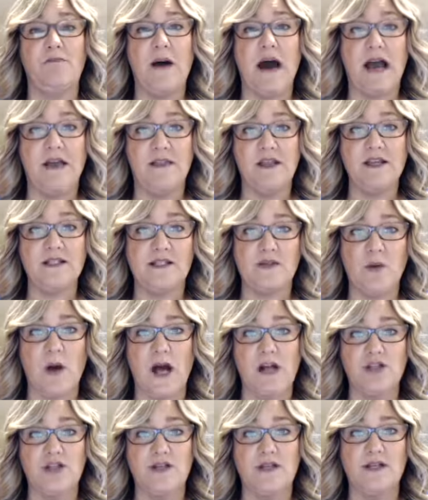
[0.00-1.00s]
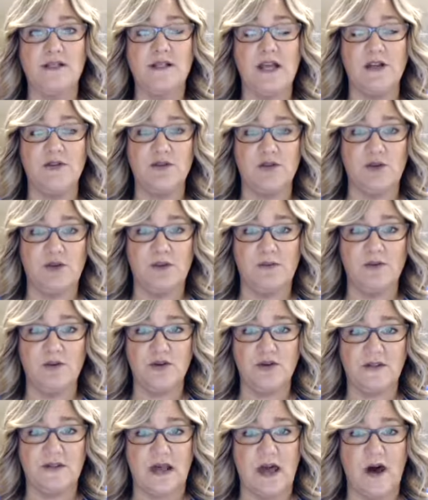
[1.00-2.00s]
buy these swatches and do them
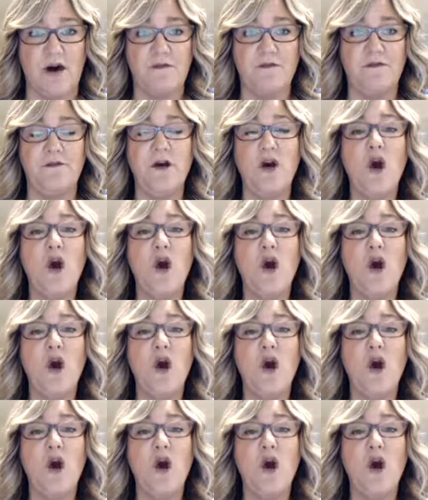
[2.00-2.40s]
yourself,